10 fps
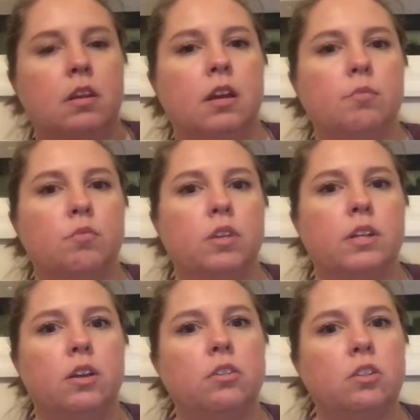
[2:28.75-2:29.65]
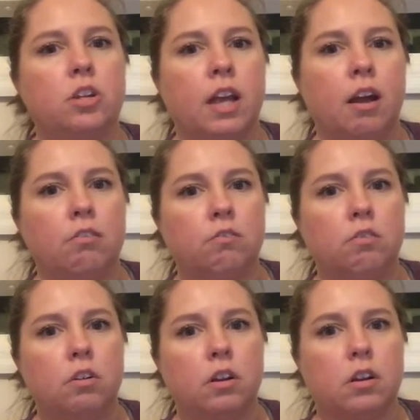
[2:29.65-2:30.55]
I'm really on the lookout
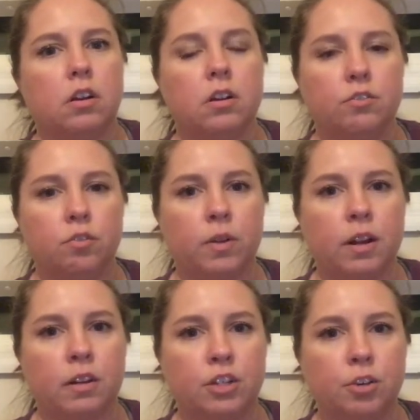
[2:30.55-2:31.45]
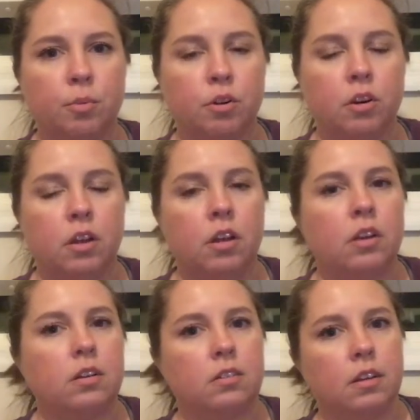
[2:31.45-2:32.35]
for A Hunt for Red October
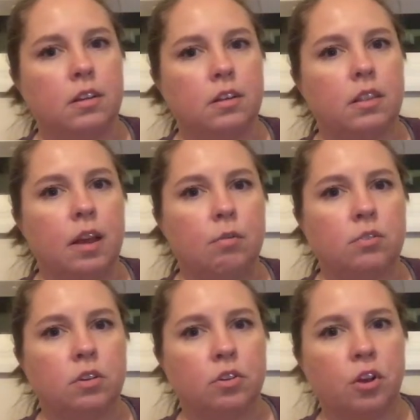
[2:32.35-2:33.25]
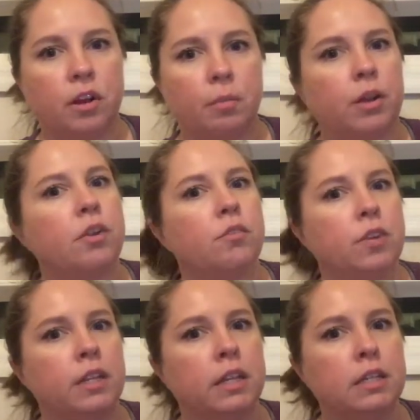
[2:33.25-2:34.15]
because, again, that one's on the Great American
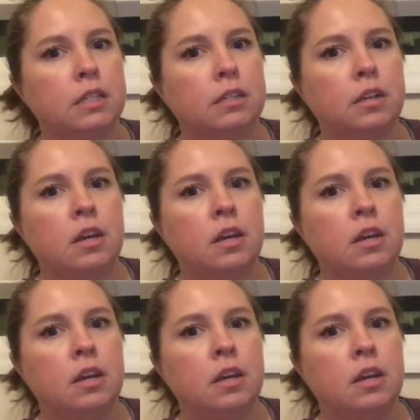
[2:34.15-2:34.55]
Read list.